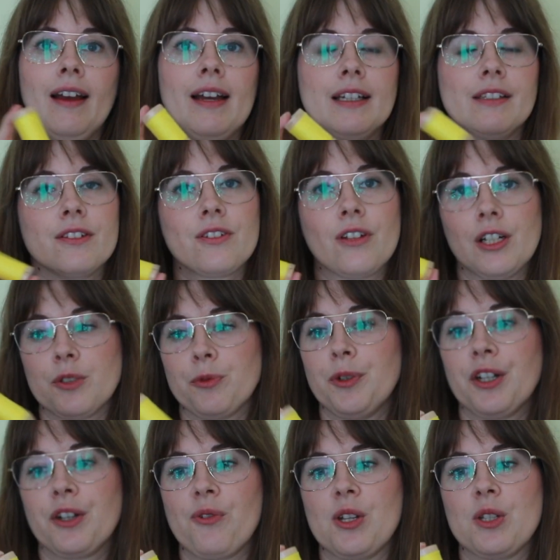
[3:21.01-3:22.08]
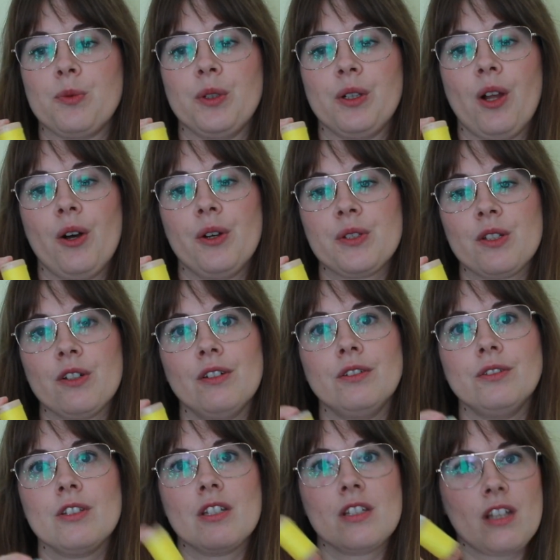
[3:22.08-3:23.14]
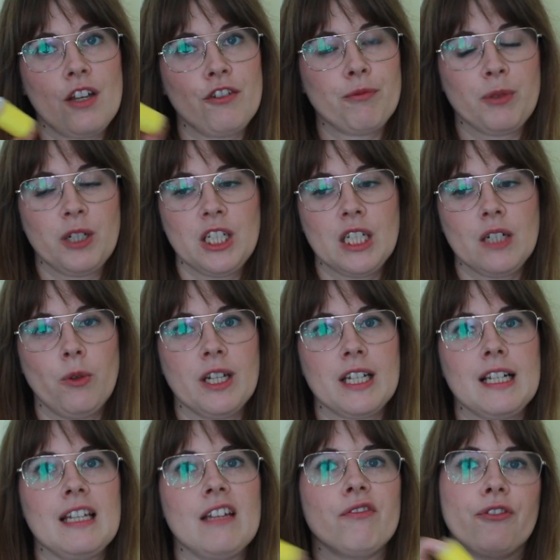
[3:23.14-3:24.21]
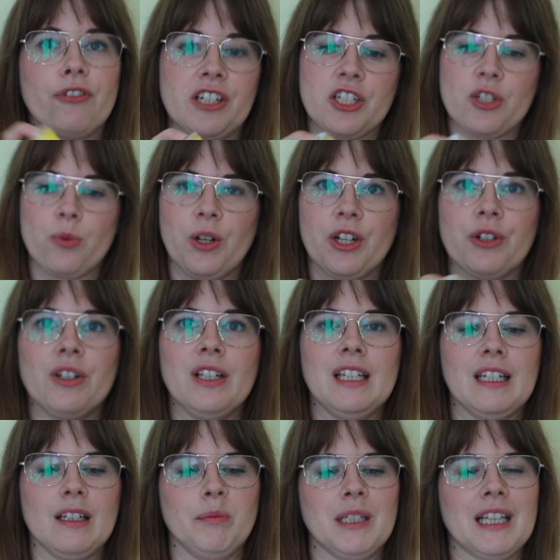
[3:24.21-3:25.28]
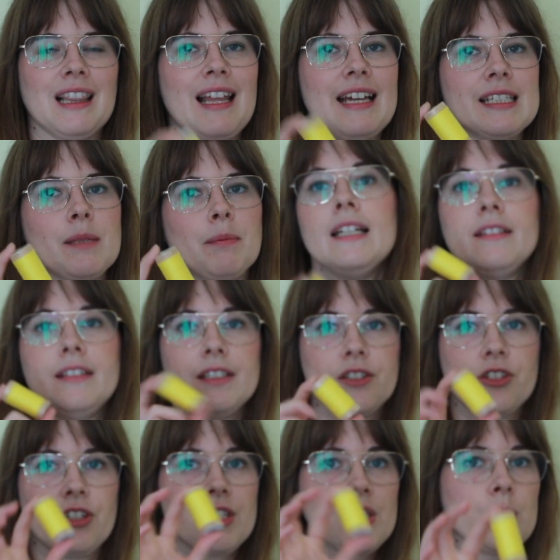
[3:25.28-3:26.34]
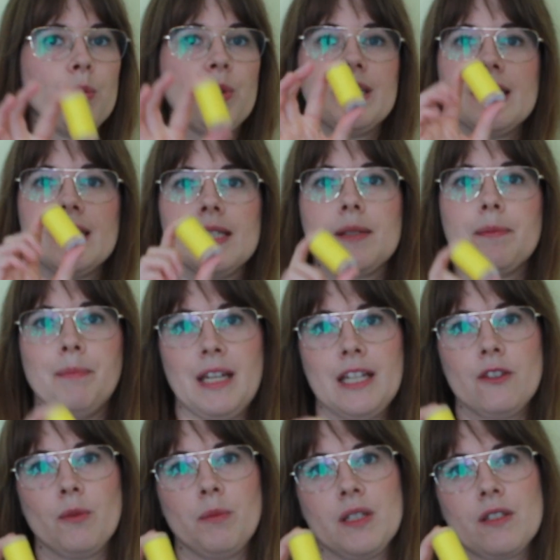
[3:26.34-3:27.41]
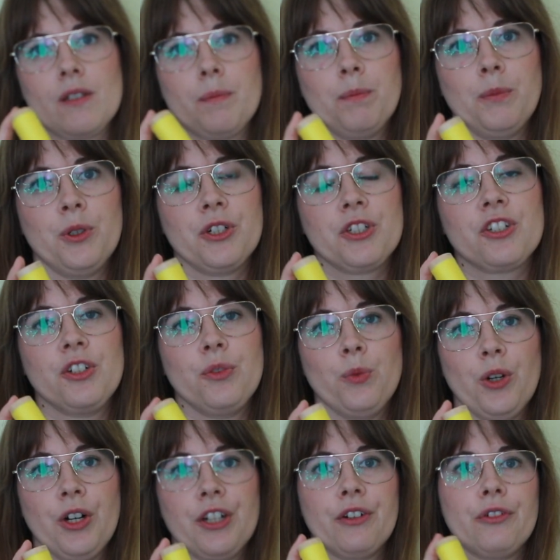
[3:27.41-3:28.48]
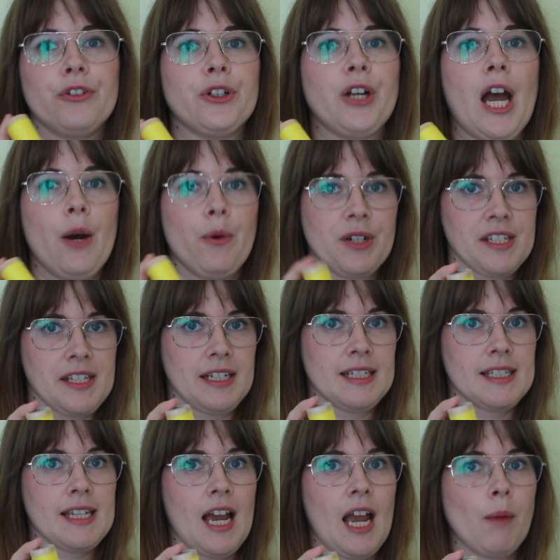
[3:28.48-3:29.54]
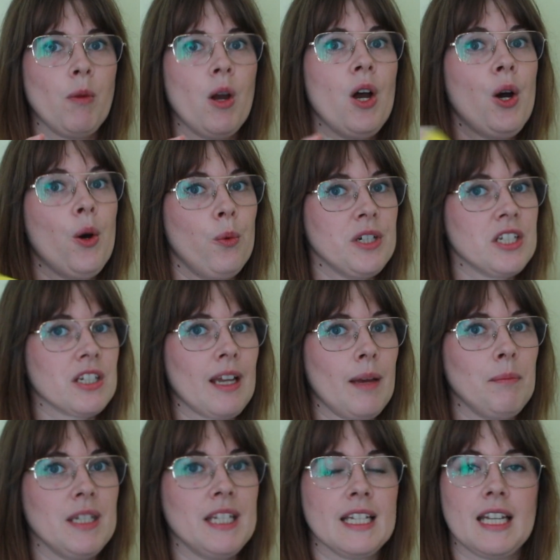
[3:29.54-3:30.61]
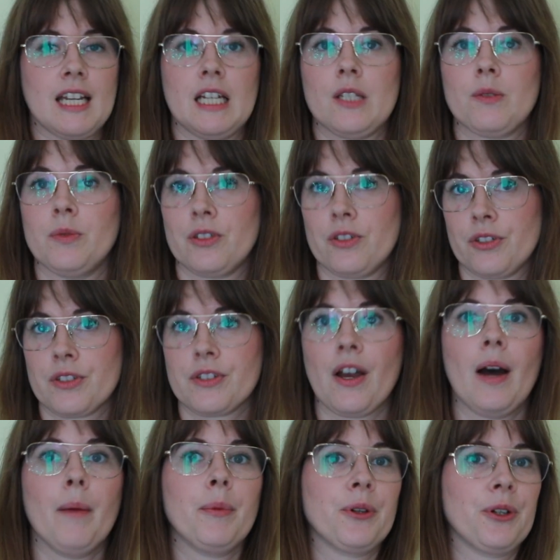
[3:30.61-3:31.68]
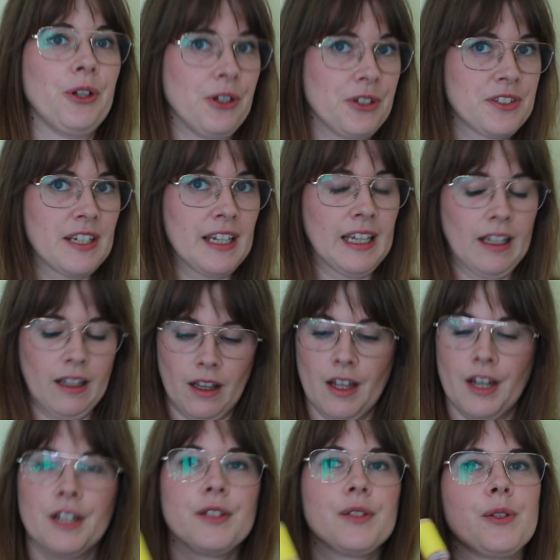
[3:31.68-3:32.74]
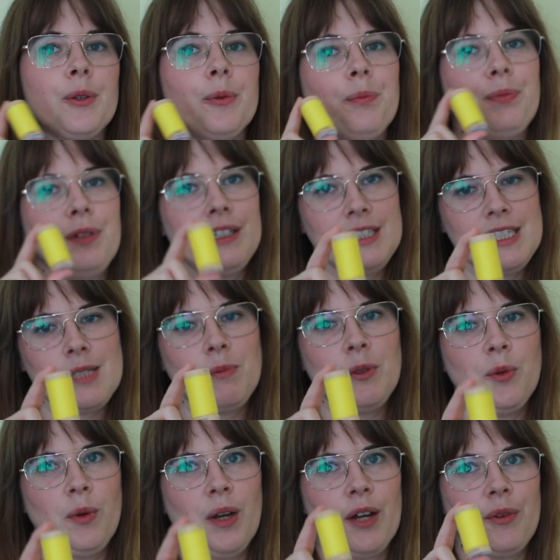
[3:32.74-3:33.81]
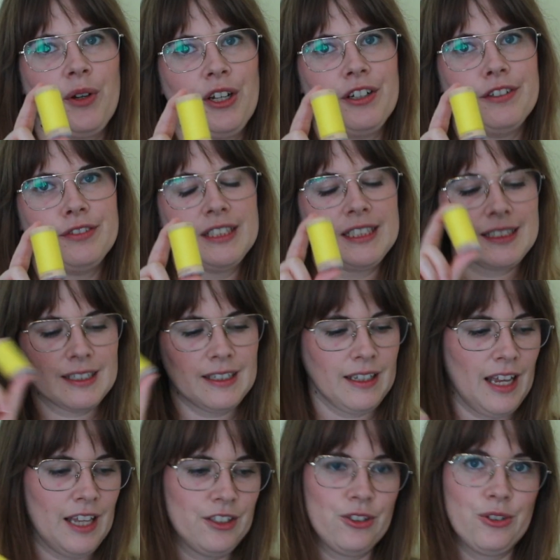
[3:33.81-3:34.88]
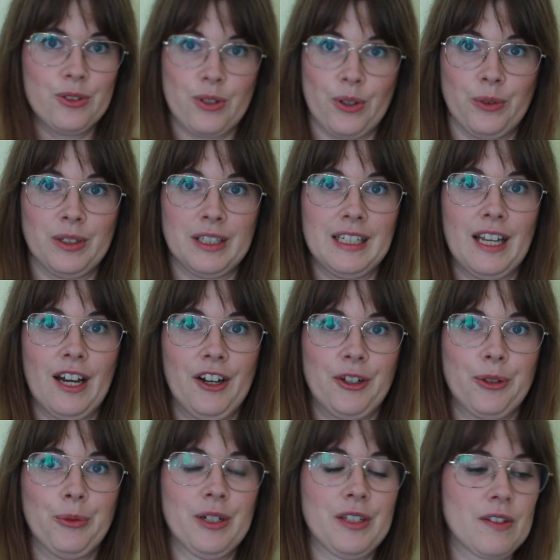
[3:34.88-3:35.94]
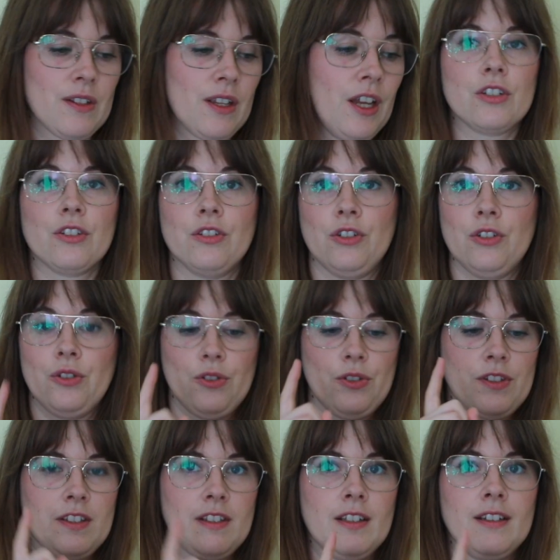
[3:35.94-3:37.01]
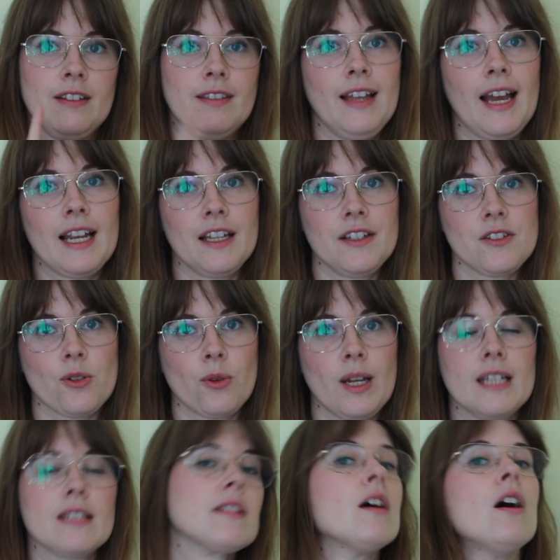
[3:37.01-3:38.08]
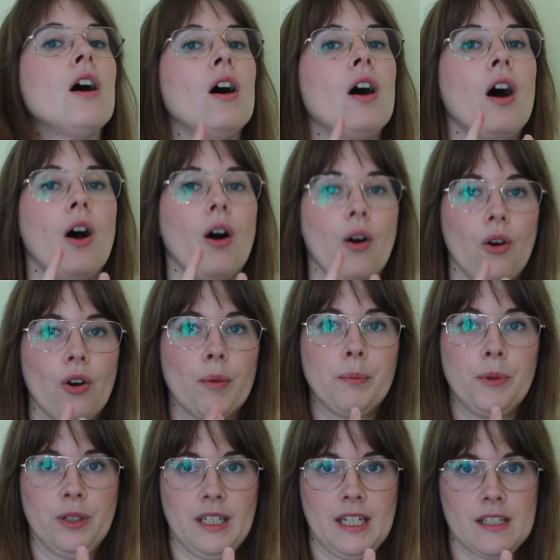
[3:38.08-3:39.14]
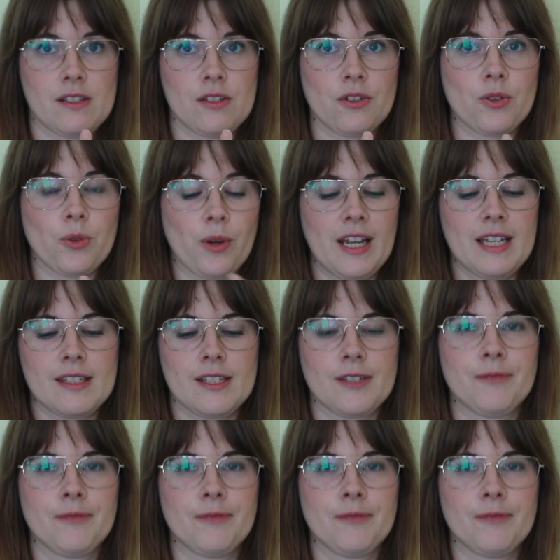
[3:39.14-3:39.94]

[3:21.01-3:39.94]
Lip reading: In salt water, it will also dissolve pretty quickly. In fresh water, a little bit less. This just wasn't made to be submerged in water for hours at a time, which can be the case with your top or your tail. So please be wary of it and use only the other ones. You can use nylon thread or polyester thread.